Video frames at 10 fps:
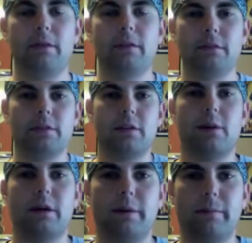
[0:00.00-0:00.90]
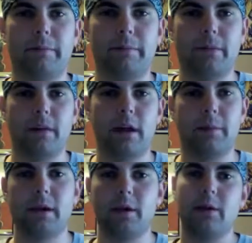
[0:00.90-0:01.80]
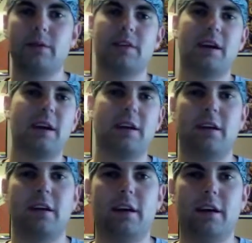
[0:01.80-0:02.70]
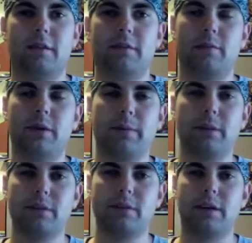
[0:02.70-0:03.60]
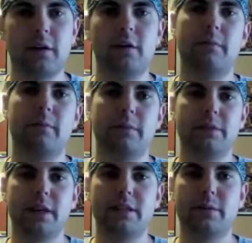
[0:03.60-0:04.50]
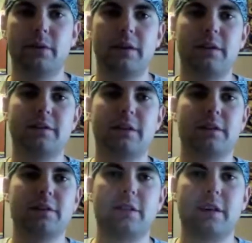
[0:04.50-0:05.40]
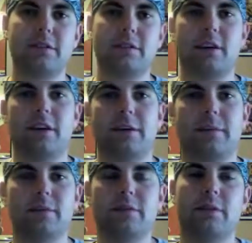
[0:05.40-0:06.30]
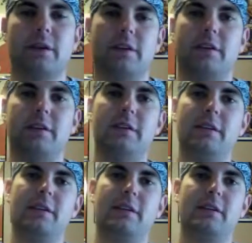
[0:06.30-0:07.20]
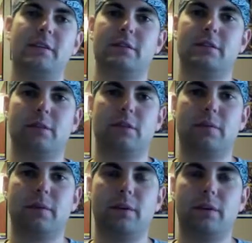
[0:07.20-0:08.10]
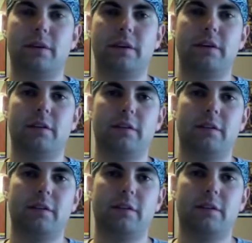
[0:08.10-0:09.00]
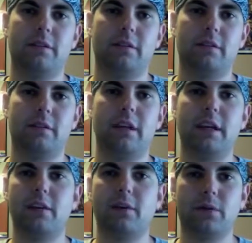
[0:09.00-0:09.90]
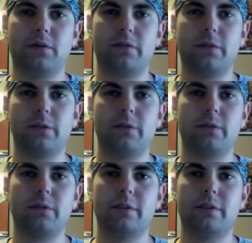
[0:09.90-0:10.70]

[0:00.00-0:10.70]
So I'm going to go outside and prep this stuff. Besides putting these on sticks, I'm also going to soak them all in tiki torch fuel,